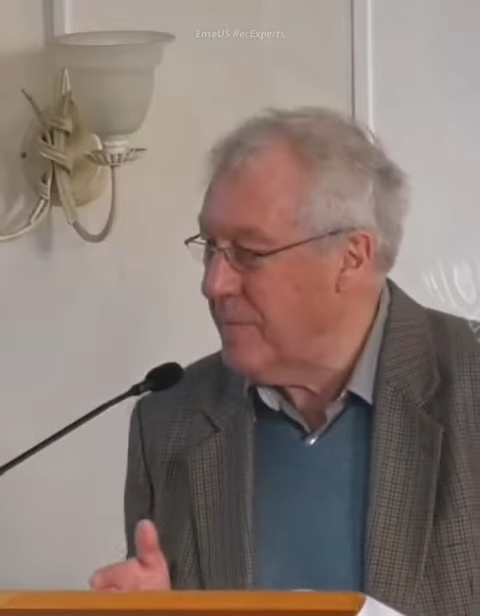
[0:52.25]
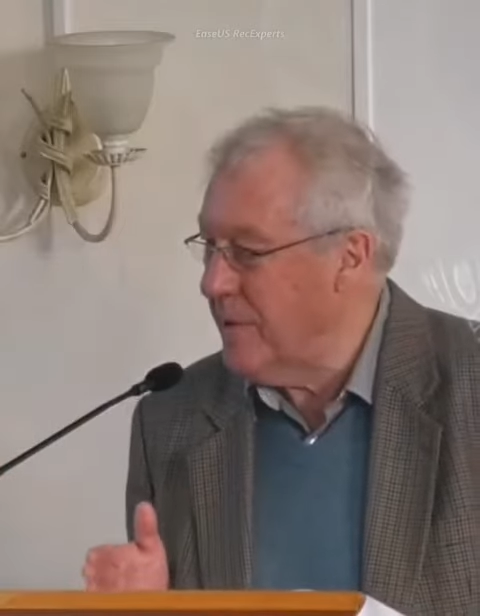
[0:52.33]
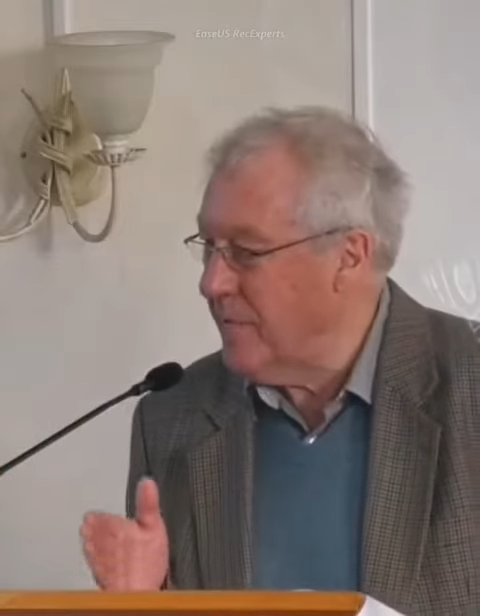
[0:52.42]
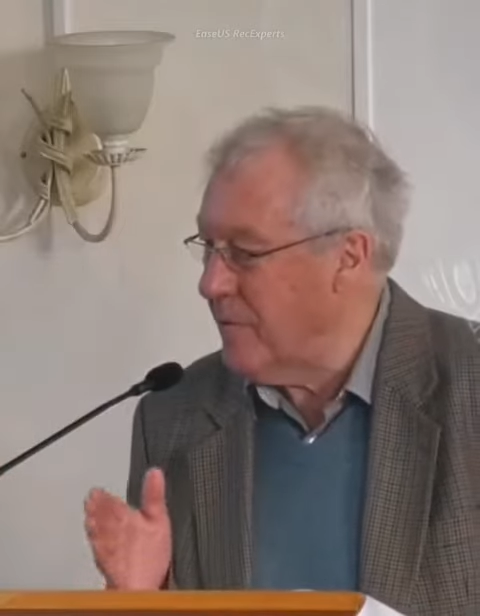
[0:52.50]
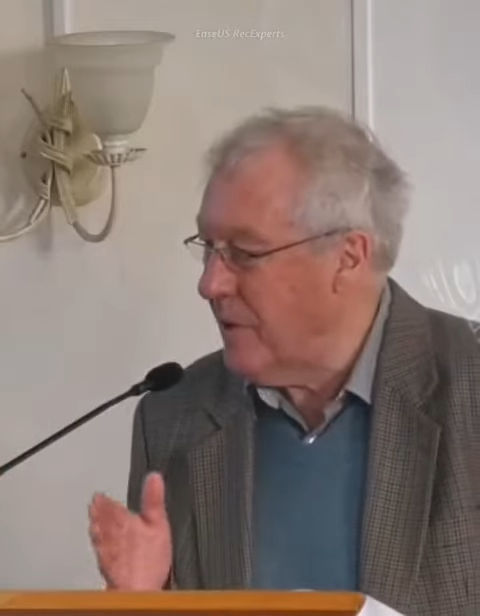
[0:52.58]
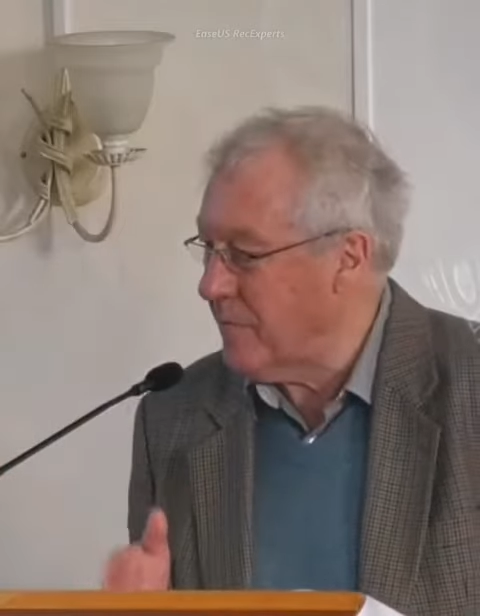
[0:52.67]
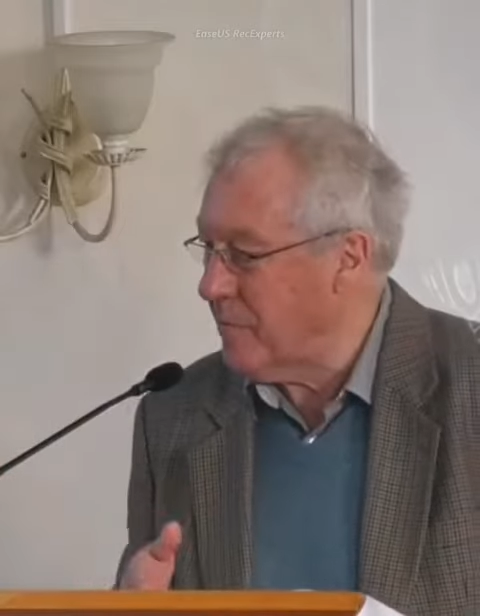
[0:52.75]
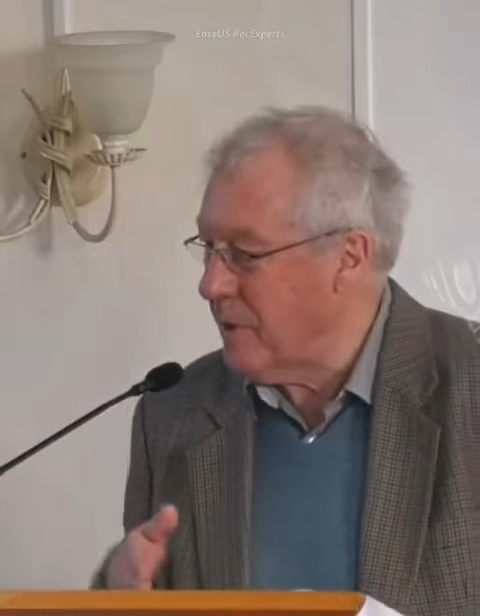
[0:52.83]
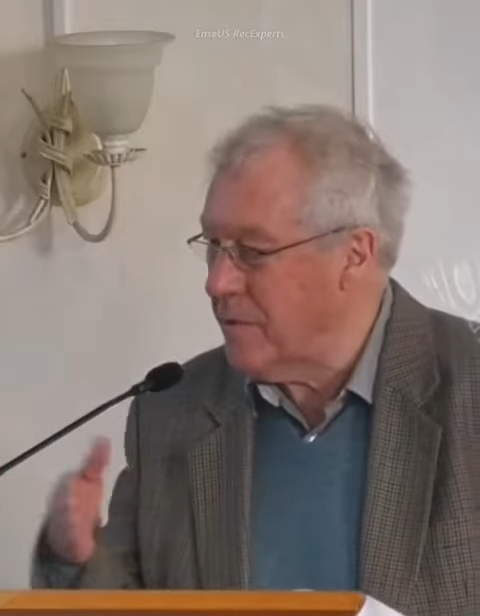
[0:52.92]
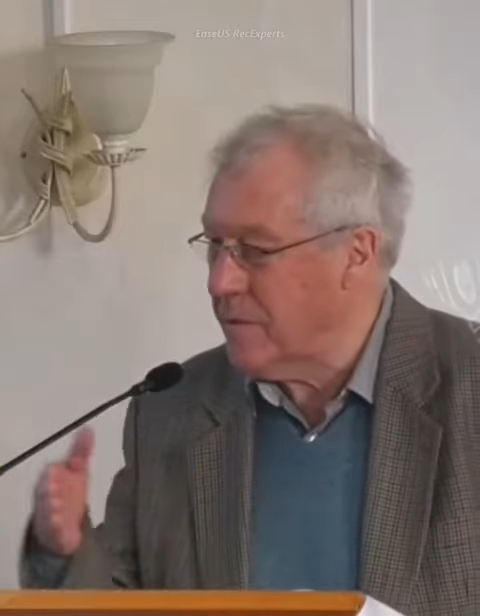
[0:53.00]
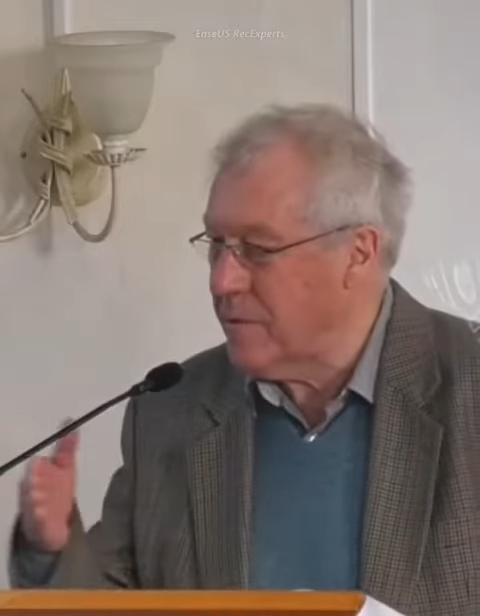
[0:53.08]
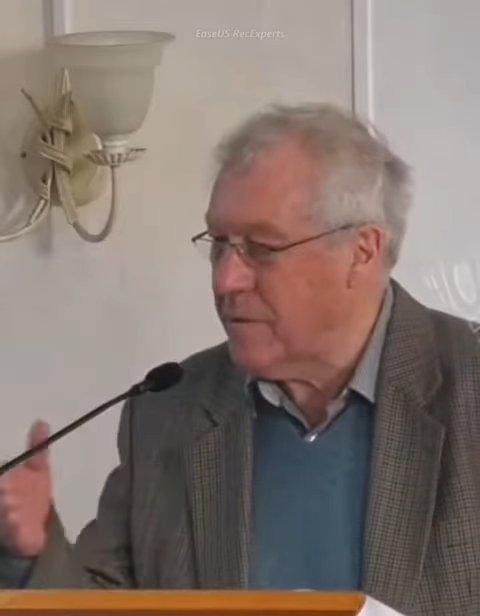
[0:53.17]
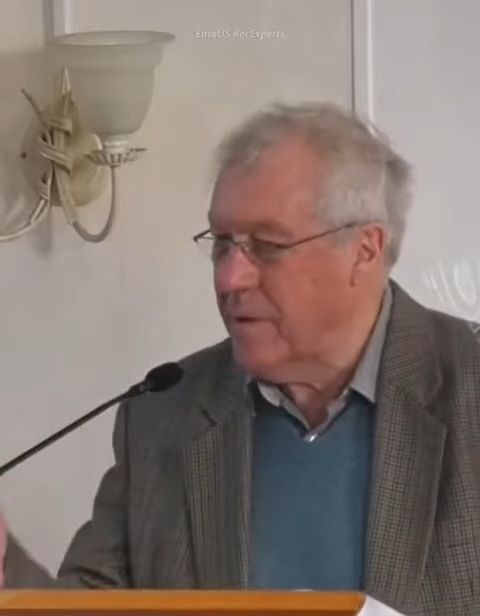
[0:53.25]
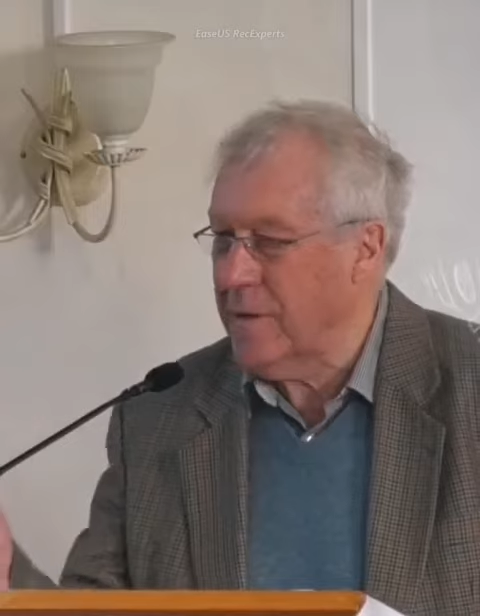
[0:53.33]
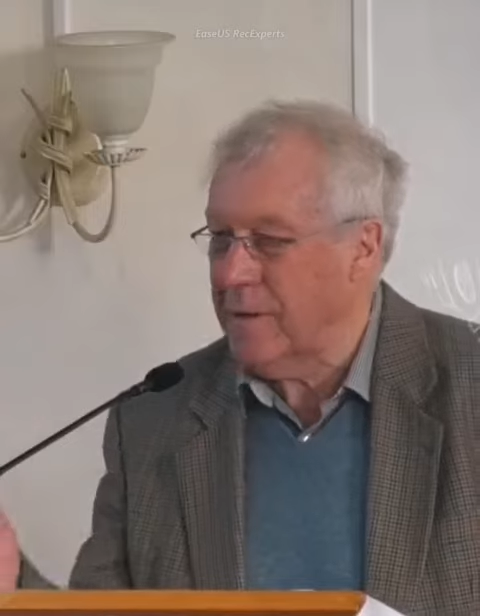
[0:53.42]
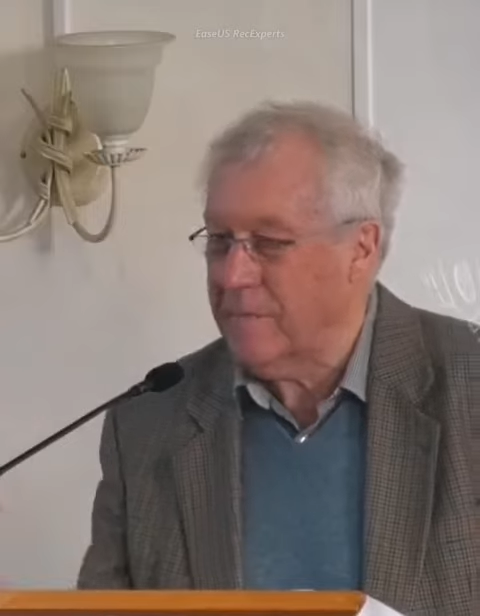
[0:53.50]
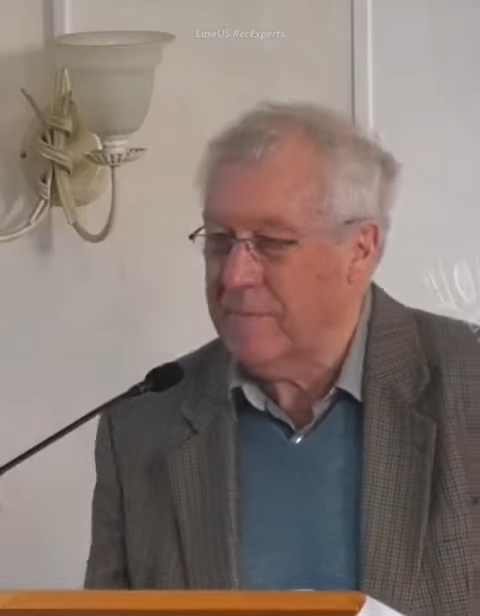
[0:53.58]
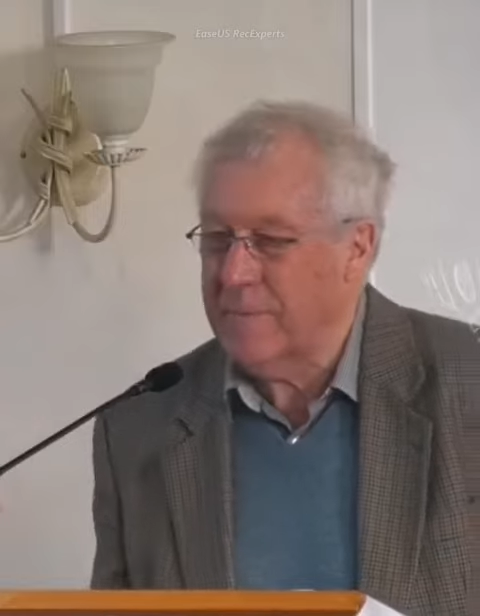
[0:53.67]
If you have green, you can go
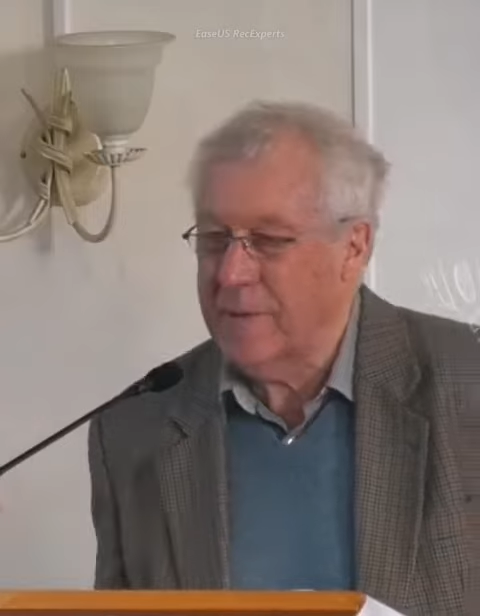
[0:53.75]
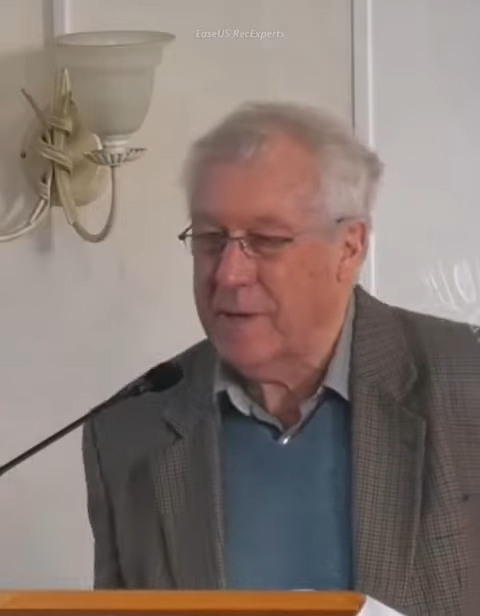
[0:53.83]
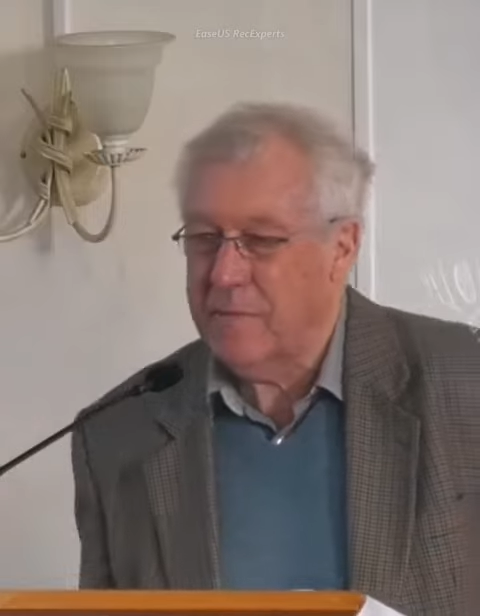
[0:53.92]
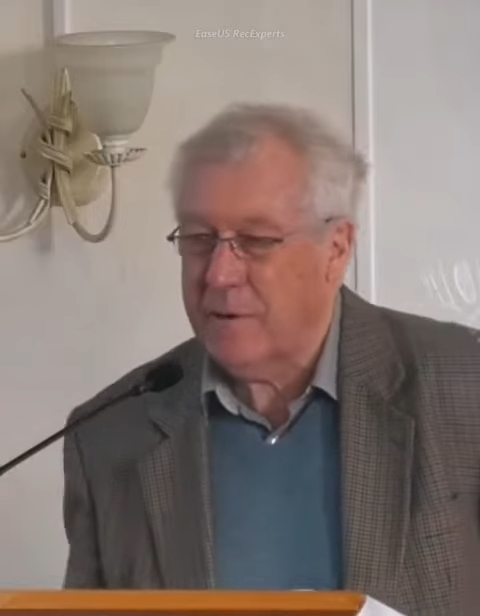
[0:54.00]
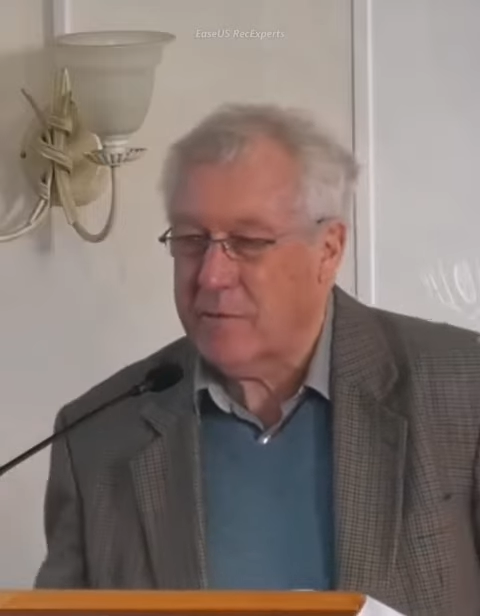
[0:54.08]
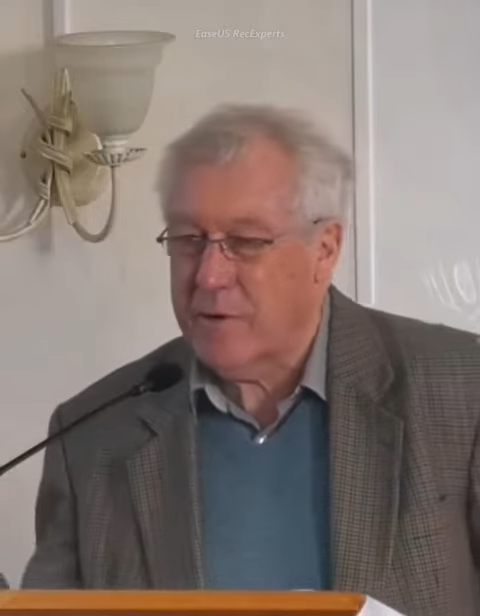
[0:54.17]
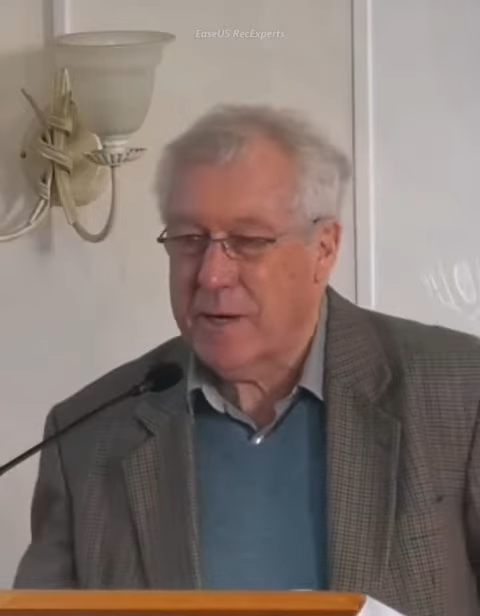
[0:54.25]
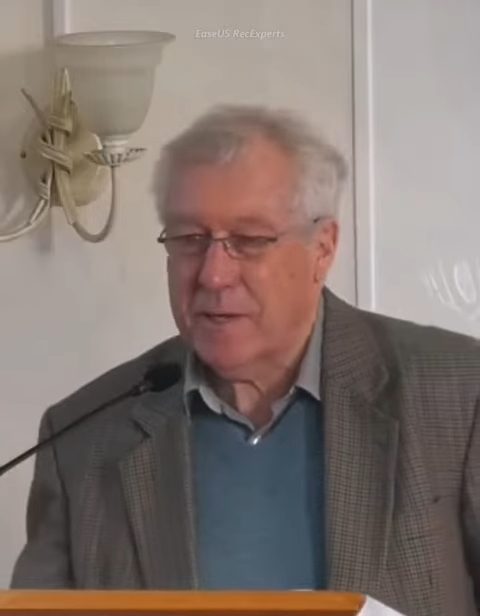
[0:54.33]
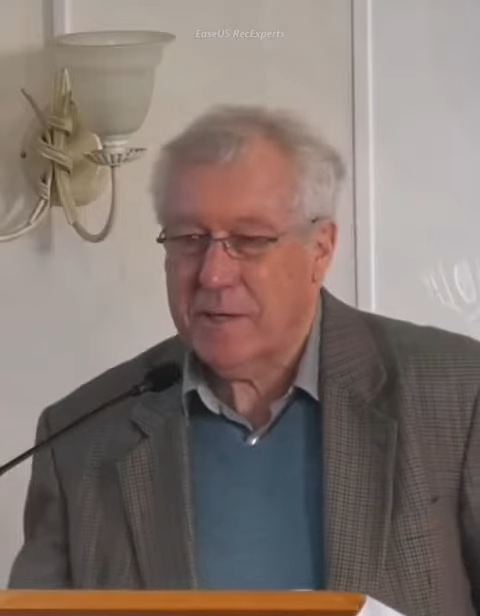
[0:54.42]
in. And if you have green,